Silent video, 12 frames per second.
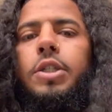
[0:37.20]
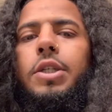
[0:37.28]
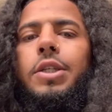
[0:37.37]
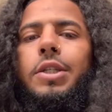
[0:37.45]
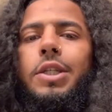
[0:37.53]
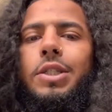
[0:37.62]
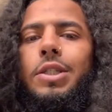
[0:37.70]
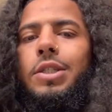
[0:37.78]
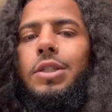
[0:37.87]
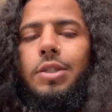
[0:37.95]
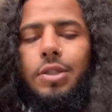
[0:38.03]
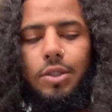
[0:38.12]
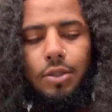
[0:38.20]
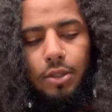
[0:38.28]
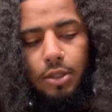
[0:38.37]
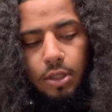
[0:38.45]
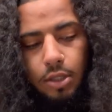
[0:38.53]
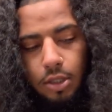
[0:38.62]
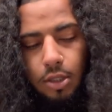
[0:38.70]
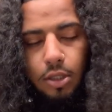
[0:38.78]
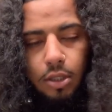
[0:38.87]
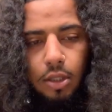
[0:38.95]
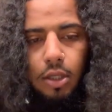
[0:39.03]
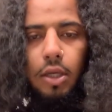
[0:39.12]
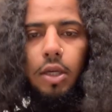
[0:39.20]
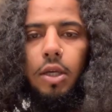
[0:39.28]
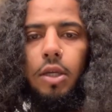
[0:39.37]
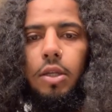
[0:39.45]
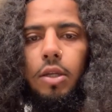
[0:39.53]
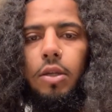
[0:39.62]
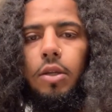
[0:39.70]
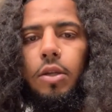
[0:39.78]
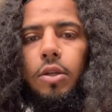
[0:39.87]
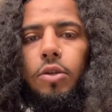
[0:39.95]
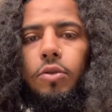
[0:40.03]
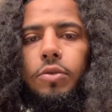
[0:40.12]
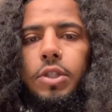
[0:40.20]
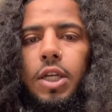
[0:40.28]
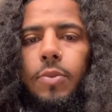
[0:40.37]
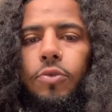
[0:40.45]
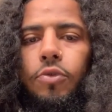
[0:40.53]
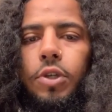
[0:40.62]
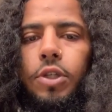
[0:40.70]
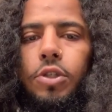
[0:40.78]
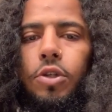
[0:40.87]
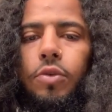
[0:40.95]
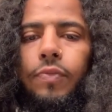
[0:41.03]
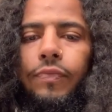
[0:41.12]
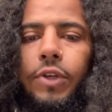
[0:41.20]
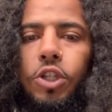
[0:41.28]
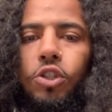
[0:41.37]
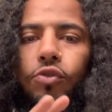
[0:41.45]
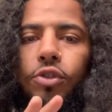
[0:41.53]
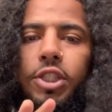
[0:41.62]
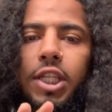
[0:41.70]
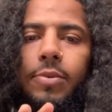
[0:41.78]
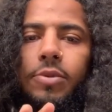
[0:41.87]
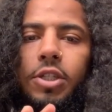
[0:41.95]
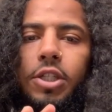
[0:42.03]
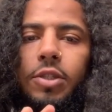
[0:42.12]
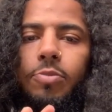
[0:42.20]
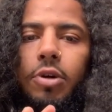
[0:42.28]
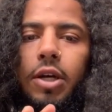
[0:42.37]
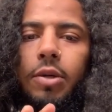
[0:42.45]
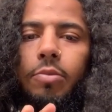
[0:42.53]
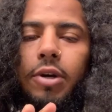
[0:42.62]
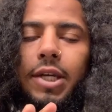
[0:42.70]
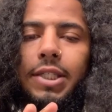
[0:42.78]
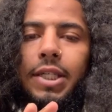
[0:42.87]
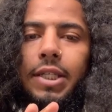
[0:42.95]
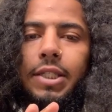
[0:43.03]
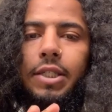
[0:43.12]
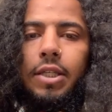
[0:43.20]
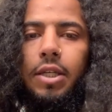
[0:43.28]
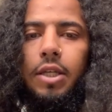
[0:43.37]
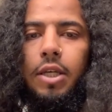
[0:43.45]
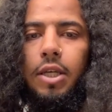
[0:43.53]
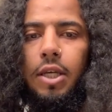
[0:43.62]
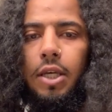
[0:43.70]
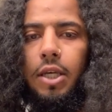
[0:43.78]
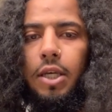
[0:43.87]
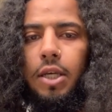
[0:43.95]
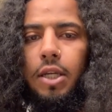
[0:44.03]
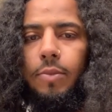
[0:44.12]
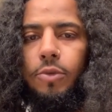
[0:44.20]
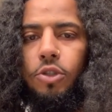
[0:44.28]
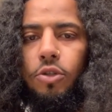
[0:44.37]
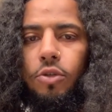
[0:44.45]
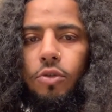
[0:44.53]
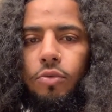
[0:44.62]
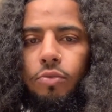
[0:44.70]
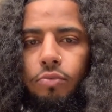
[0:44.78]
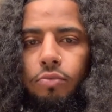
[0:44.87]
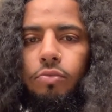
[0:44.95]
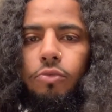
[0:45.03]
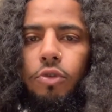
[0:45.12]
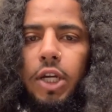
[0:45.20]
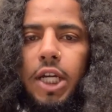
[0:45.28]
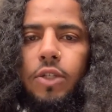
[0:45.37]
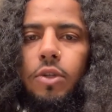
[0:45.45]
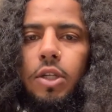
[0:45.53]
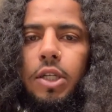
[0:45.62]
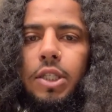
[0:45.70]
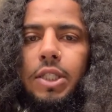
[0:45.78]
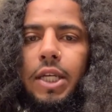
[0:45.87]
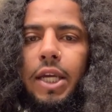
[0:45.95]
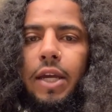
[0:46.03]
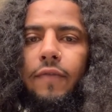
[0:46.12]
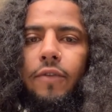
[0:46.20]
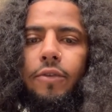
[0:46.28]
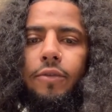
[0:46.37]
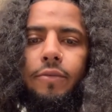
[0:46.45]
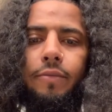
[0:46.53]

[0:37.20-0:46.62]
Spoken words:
condition, and do step 3. So there's 3 steps to this process, and I'm gonna show you guys what it looks like after.